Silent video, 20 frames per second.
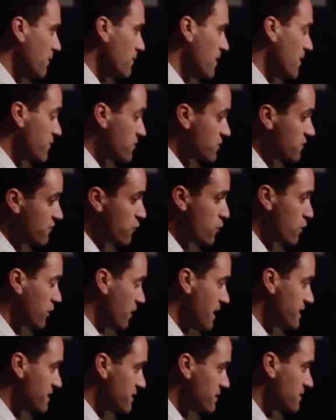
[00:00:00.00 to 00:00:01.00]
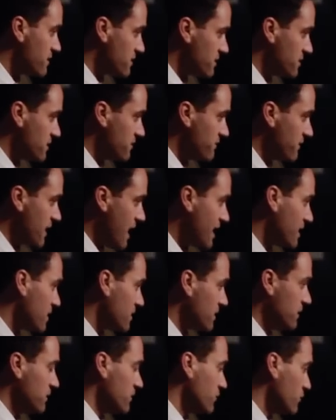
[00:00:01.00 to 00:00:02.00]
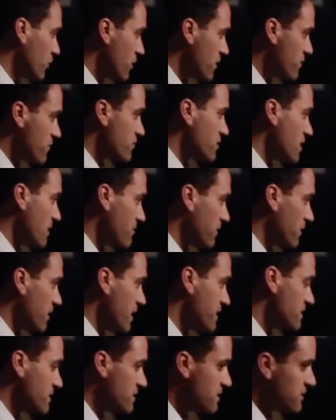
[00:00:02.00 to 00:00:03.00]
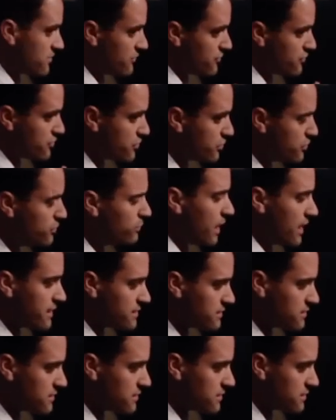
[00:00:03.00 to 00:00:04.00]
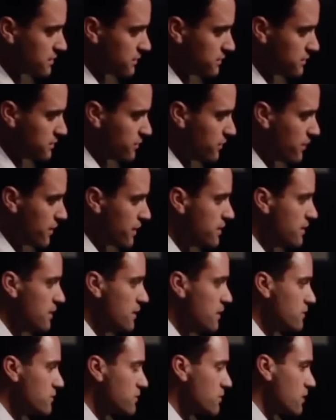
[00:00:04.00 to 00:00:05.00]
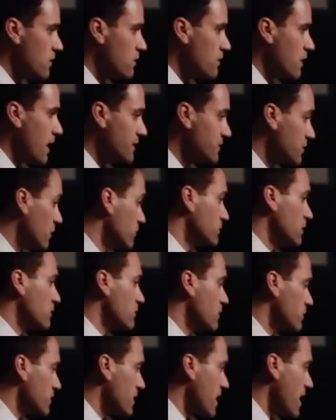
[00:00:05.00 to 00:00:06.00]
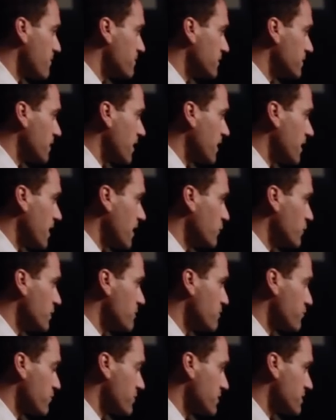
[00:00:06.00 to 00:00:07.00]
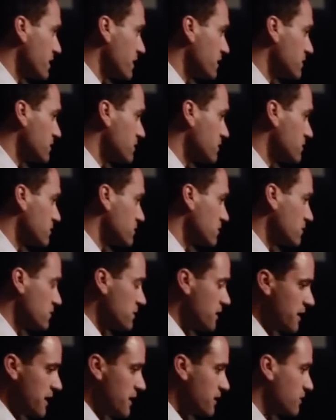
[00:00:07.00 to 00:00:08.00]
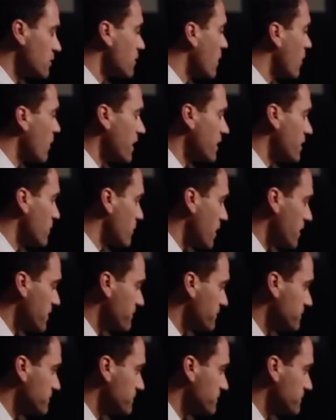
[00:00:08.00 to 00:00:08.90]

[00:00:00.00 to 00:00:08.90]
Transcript: and there's 4 licenses in Nevada. Illinois, there's separate licenses, and there's 2 licenses in Illinois. So I don't know what would happen. I wouldn't predict. It could go anyway.